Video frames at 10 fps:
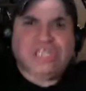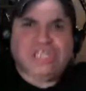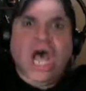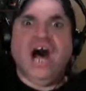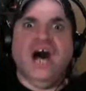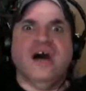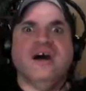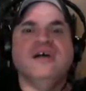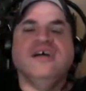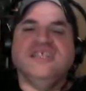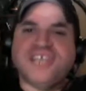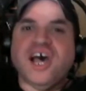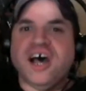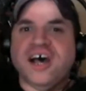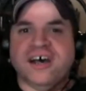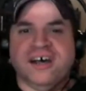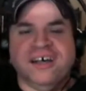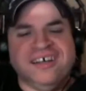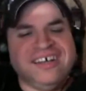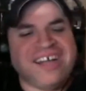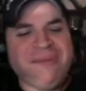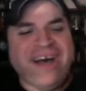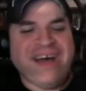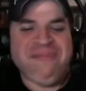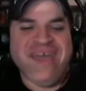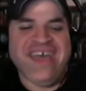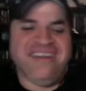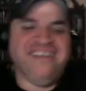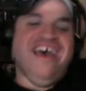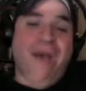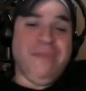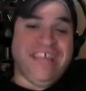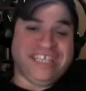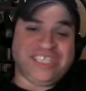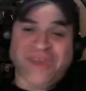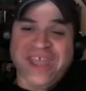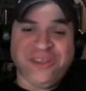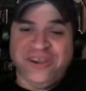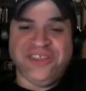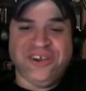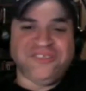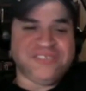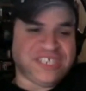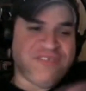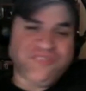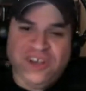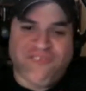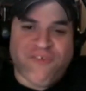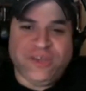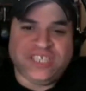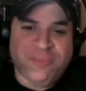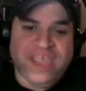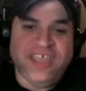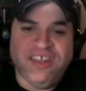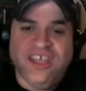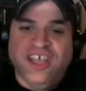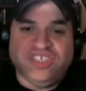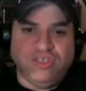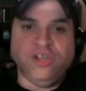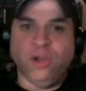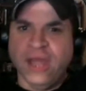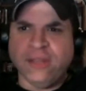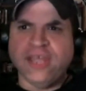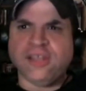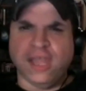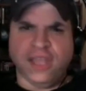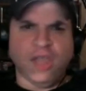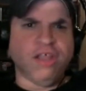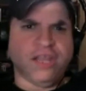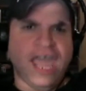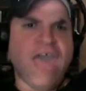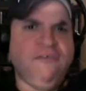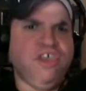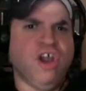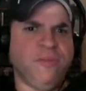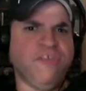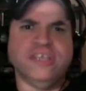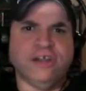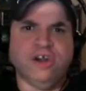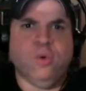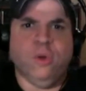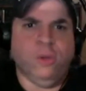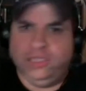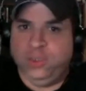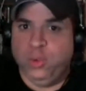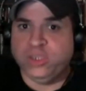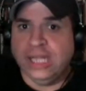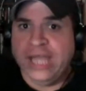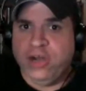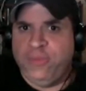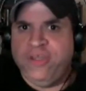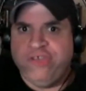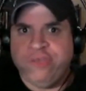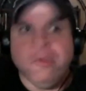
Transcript: Duh. Duh! Come on, man. I mean, that's great. They're they're shifting their focus to making, you know, they they call it heavy R P Gs. I don't know what was what's a light R P G.